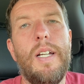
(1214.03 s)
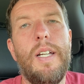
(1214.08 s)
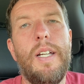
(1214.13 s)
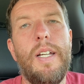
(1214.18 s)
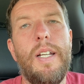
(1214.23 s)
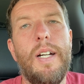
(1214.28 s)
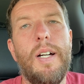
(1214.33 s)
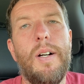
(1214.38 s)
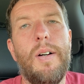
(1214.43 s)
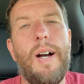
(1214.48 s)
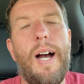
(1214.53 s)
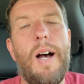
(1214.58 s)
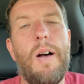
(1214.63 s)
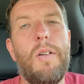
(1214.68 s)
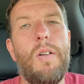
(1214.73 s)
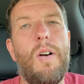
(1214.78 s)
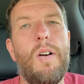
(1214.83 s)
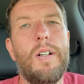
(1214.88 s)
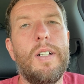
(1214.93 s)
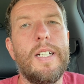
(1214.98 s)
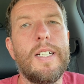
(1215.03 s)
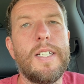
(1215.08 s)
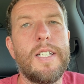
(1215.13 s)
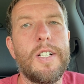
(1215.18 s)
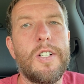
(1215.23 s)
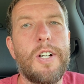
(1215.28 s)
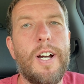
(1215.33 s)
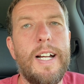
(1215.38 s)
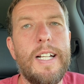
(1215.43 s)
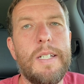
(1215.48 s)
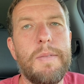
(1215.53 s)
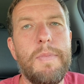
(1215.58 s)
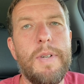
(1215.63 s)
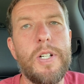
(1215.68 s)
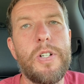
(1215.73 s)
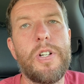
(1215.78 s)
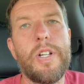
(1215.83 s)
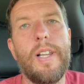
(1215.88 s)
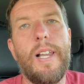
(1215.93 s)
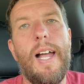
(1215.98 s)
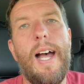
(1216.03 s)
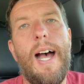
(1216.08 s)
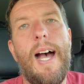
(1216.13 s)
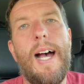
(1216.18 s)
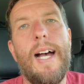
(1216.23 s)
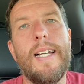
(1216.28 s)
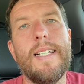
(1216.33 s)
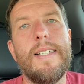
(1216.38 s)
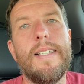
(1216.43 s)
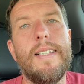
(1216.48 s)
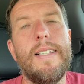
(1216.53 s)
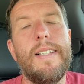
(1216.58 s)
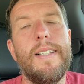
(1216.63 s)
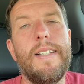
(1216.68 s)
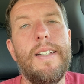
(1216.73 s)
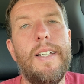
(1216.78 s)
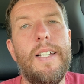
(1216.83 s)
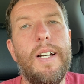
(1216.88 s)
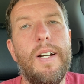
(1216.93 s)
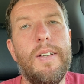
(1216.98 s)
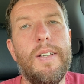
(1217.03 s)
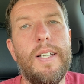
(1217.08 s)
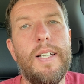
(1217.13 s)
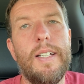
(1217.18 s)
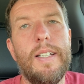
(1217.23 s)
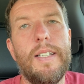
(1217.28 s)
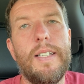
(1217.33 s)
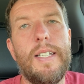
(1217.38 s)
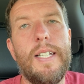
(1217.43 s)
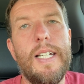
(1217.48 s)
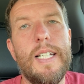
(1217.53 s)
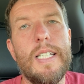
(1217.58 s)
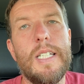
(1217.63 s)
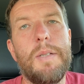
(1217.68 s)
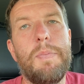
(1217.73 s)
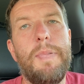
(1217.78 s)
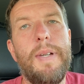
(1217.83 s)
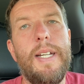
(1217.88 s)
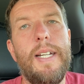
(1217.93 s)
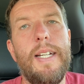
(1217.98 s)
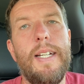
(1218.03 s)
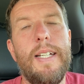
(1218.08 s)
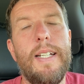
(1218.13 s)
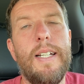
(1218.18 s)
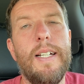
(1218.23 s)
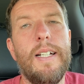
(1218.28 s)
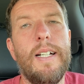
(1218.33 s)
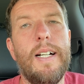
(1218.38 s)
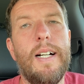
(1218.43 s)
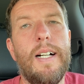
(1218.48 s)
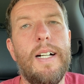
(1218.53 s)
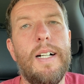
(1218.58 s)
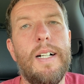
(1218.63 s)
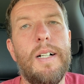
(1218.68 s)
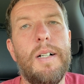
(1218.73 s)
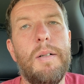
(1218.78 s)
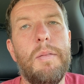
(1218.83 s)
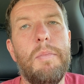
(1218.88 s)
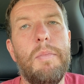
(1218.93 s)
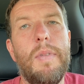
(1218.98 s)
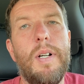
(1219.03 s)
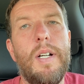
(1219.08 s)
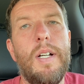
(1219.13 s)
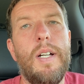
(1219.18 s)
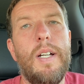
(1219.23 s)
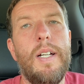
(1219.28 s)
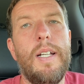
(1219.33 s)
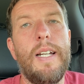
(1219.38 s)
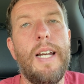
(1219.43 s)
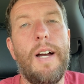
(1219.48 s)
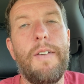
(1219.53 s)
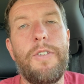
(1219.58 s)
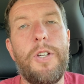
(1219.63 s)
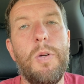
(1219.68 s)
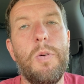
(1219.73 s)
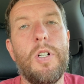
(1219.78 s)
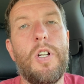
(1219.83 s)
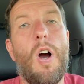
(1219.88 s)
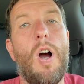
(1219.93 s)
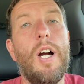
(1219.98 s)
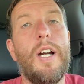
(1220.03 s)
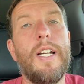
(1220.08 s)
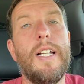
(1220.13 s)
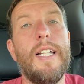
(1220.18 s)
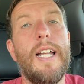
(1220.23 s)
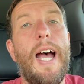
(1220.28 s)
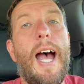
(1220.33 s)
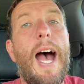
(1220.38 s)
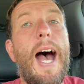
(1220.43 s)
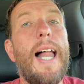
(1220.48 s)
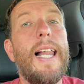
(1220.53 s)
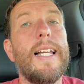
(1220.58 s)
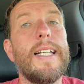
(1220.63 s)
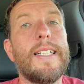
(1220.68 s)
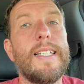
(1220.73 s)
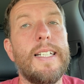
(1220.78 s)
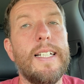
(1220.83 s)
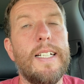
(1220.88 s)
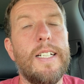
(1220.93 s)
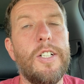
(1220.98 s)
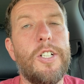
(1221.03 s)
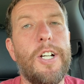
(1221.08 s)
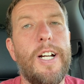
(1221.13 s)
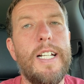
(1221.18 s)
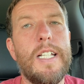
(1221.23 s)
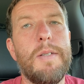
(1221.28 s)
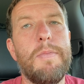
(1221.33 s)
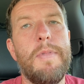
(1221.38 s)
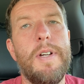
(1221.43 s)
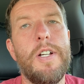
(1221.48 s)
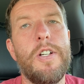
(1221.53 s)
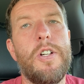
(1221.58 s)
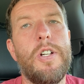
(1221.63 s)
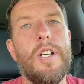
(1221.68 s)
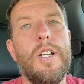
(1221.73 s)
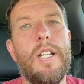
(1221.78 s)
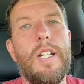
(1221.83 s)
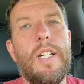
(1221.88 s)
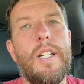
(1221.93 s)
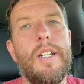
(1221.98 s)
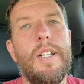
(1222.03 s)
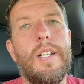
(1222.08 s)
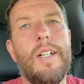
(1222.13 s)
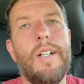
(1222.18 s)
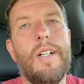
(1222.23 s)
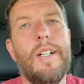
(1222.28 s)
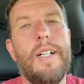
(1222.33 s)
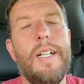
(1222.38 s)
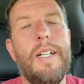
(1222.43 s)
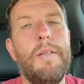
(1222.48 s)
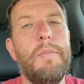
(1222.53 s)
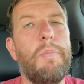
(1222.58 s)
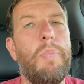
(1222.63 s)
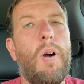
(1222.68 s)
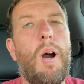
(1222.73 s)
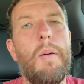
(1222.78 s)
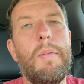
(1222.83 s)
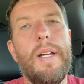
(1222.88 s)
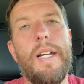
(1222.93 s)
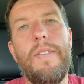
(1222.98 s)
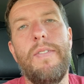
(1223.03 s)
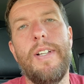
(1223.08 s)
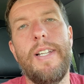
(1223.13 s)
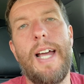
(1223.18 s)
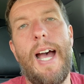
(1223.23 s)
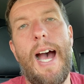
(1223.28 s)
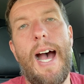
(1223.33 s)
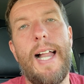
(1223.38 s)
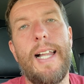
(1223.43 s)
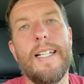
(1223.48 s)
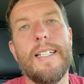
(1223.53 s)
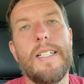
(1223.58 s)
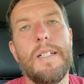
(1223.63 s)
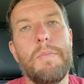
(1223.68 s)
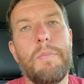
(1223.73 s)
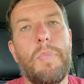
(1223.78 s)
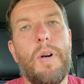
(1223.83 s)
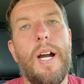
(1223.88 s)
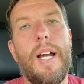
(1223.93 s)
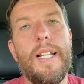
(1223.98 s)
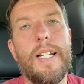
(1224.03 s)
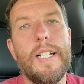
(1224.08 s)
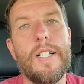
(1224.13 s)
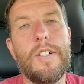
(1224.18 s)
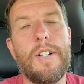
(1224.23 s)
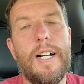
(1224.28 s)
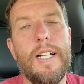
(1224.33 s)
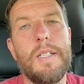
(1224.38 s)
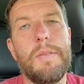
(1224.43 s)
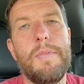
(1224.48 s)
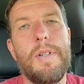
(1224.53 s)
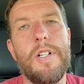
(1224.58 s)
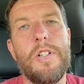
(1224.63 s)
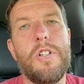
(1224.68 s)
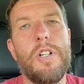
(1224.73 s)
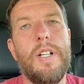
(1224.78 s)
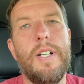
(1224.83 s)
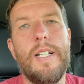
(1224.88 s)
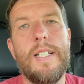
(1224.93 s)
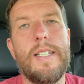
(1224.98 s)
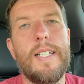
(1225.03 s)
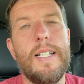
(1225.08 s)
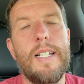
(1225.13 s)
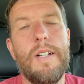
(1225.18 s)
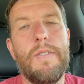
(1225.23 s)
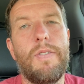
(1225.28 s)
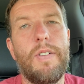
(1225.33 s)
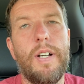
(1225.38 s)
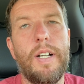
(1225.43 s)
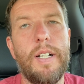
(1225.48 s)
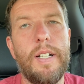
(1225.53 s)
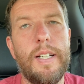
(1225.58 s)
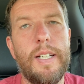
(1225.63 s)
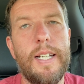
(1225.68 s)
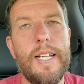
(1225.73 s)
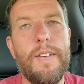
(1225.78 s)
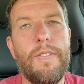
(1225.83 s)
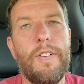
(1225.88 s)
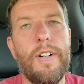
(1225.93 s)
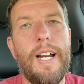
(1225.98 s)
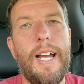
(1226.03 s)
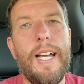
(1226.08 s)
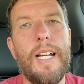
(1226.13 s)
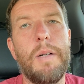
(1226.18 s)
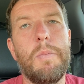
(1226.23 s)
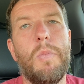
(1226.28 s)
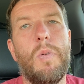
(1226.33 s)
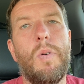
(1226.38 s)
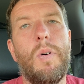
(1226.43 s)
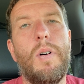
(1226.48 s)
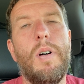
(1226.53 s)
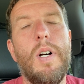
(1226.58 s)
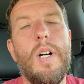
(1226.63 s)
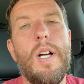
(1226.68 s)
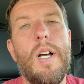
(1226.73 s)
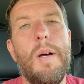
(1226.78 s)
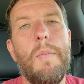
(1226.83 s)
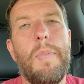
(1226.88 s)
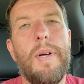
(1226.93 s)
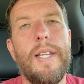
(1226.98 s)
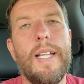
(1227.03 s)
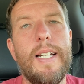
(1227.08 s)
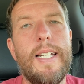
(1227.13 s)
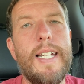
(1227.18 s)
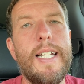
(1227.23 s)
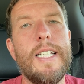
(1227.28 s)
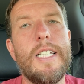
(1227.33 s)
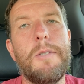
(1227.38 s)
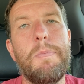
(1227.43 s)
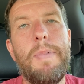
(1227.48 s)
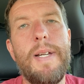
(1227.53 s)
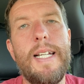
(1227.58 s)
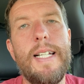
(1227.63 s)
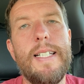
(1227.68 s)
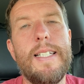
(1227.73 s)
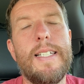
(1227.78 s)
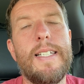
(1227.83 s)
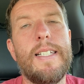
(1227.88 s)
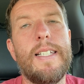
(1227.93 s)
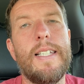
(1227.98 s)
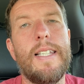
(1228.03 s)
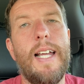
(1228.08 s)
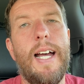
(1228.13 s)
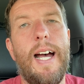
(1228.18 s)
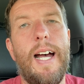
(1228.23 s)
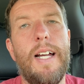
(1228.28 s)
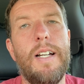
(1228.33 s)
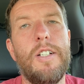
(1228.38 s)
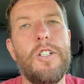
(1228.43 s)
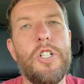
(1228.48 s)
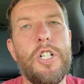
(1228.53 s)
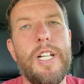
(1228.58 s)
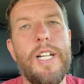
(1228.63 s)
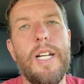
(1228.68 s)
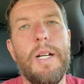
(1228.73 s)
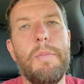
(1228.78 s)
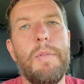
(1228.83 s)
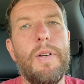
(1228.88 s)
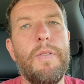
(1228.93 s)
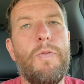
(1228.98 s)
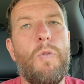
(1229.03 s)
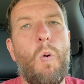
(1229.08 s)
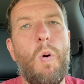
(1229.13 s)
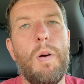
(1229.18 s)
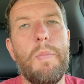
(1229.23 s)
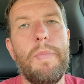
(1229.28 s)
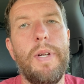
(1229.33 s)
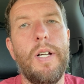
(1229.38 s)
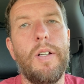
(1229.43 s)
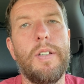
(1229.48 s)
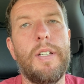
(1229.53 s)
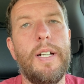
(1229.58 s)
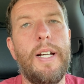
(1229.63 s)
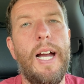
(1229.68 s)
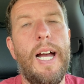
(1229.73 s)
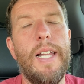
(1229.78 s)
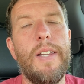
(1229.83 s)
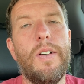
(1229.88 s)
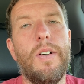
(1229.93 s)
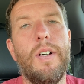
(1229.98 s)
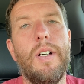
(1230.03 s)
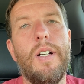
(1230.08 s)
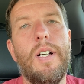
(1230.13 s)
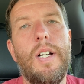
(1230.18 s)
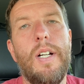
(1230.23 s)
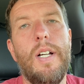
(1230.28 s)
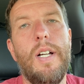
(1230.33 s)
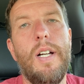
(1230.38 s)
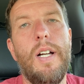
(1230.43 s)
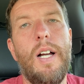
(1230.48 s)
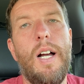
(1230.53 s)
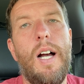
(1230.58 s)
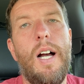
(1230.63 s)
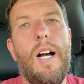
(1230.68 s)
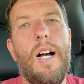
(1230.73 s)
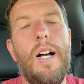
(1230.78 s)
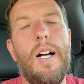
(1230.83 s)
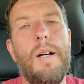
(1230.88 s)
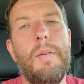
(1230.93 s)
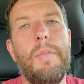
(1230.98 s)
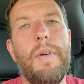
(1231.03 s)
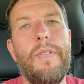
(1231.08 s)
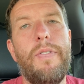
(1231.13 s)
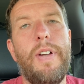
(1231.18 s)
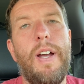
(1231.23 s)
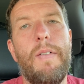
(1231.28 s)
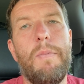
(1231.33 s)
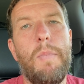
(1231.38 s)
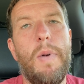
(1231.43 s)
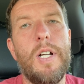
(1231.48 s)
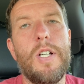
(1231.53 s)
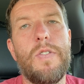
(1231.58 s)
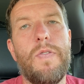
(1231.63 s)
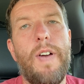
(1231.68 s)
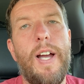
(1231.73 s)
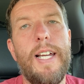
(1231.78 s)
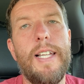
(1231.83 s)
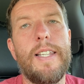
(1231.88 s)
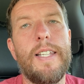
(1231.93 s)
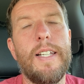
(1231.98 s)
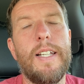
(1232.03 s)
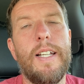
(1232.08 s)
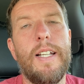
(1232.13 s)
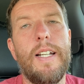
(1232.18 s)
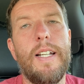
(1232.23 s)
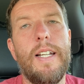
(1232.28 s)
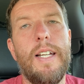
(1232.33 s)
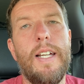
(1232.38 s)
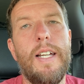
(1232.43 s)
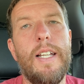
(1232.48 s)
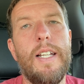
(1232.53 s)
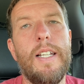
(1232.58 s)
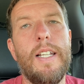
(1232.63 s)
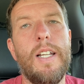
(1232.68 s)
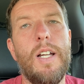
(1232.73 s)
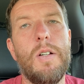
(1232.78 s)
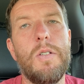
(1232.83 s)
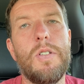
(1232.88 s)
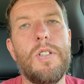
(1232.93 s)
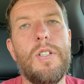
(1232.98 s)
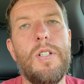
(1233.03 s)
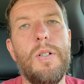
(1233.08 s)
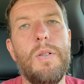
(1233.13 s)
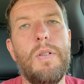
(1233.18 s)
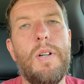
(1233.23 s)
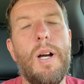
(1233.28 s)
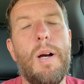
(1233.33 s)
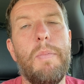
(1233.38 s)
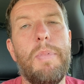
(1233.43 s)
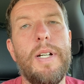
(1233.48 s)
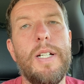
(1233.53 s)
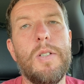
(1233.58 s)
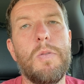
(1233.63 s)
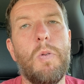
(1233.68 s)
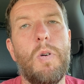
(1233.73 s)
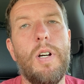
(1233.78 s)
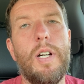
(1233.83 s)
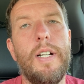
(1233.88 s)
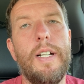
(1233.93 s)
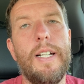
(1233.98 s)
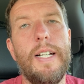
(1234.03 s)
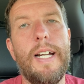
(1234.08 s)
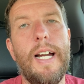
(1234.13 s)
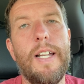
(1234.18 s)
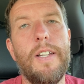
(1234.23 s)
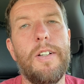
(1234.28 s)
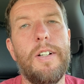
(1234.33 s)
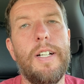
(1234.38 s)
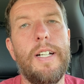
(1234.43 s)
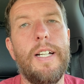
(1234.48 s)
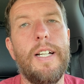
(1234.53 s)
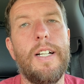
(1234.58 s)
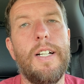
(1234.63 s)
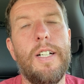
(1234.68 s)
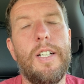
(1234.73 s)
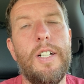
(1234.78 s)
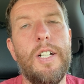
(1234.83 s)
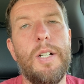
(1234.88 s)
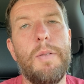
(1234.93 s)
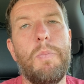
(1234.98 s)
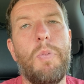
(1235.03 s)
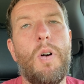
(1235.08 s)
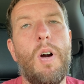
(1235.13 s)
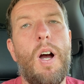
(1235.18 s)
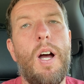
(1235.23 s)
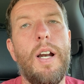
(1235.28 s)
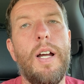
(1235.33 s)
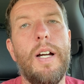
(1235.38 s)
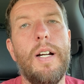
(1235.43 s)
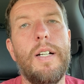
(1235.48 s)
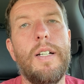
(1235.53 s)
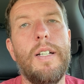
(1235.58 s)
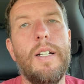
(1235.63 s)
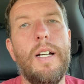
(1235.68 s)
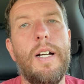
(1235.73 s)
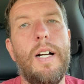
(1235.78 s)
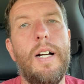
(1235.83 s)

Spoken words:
you know, how long does the transmission last? You know, the 10-speed. Now, if you were talking the Allison transmission, or probably even the Allison branded transmission, it's a different animal. But the 10 speeds that GM and Ford built together, if you have much faith in those two companies working together to get a good product,